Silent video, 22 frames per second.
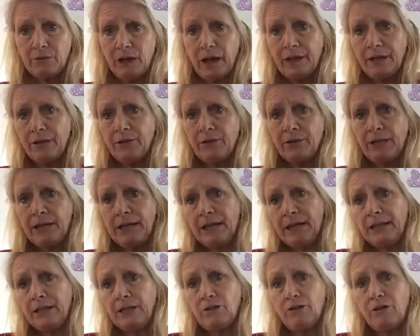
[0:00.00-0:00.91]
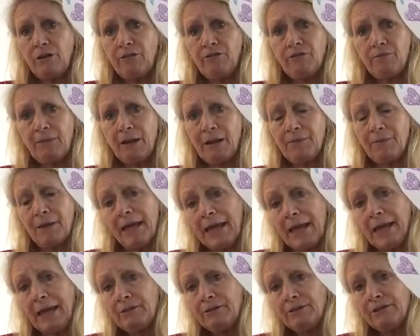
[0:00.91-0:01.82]
I know that Haley drives by my
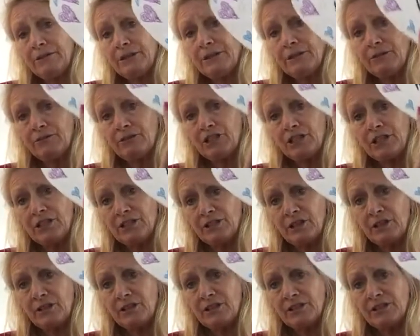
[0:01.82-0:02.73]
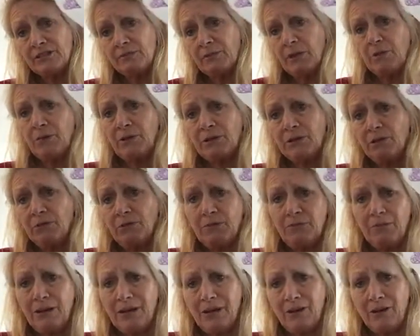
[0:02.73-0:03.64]
house, and if she saw this in my window, it
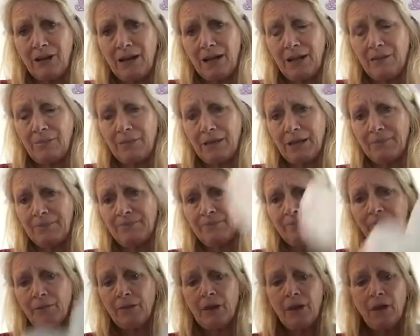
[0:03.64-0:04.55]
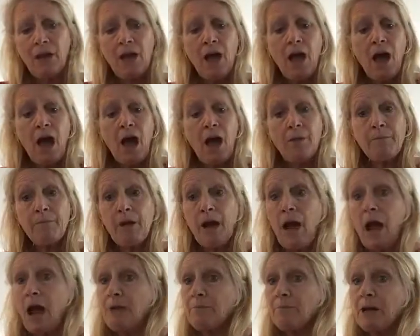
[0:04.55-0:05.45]
would make her happy.
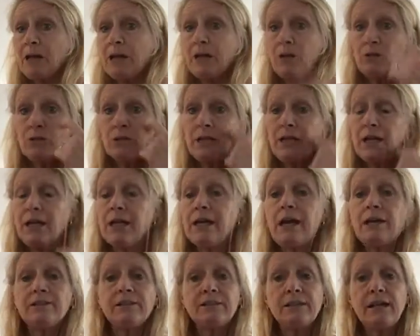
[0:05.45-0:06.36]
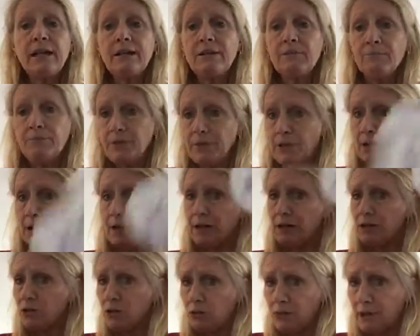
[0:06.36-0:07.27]
I might go take it outside and put it
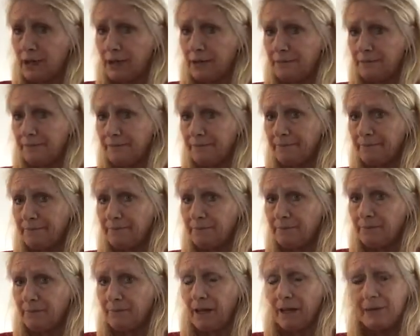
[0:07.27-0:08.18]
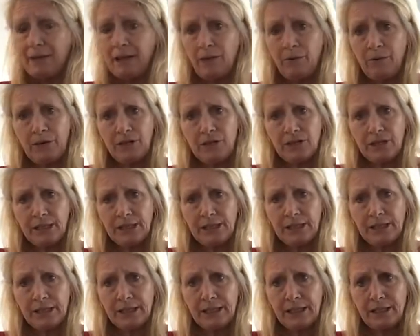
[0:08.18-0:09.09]
on the tree, and that way she
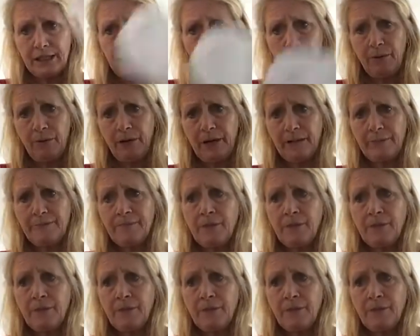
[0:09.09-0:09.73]
can see it that way.